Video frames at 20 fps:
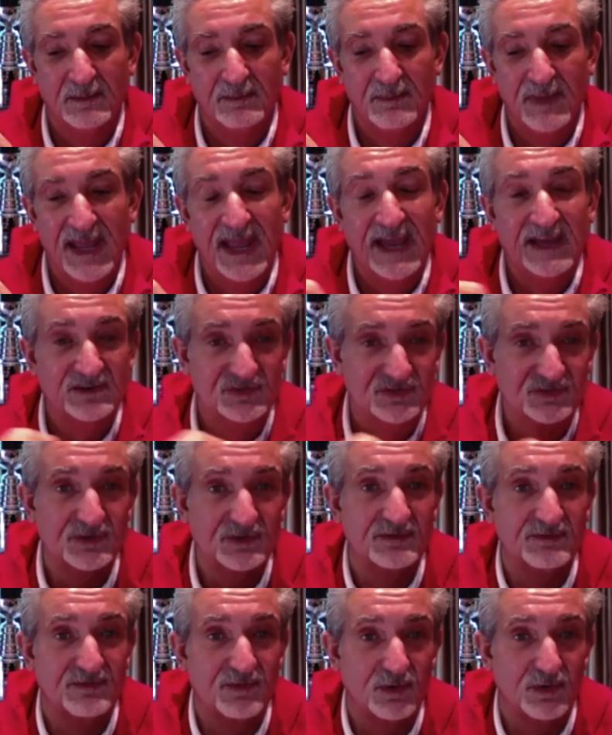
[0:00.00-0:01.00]

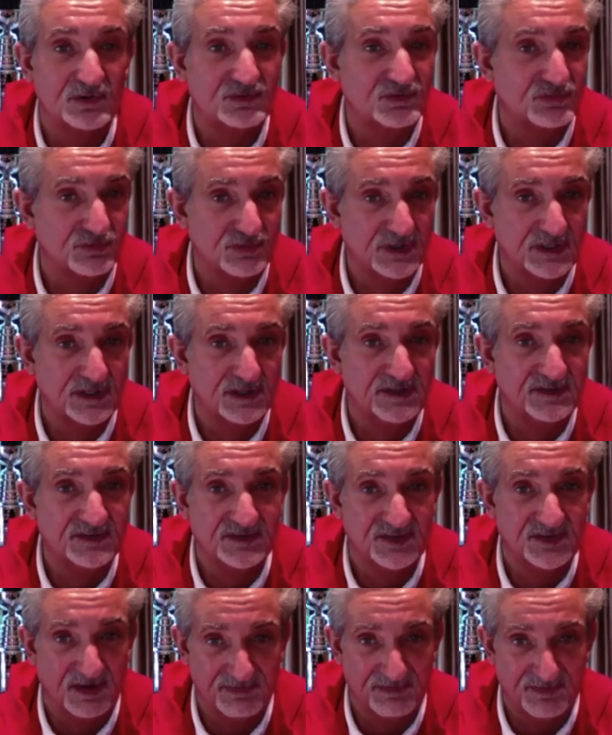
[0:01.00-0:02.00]
Extroverts really
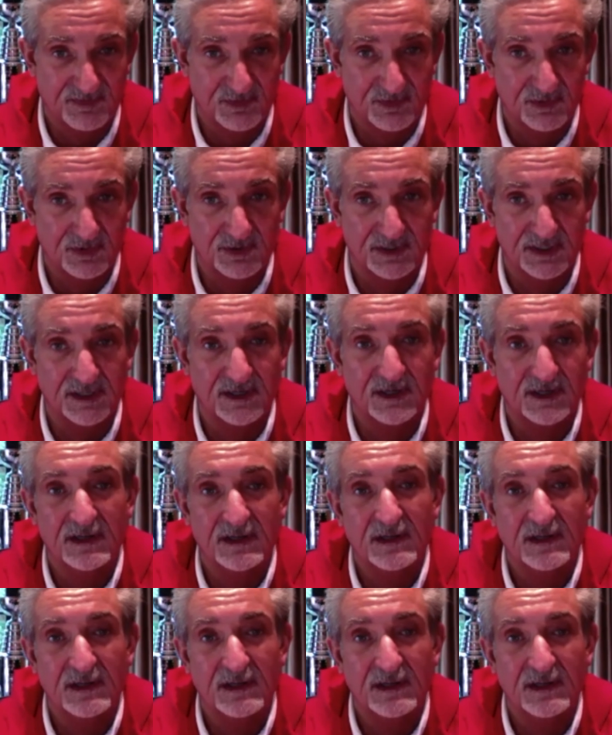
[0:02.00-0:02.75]
suffered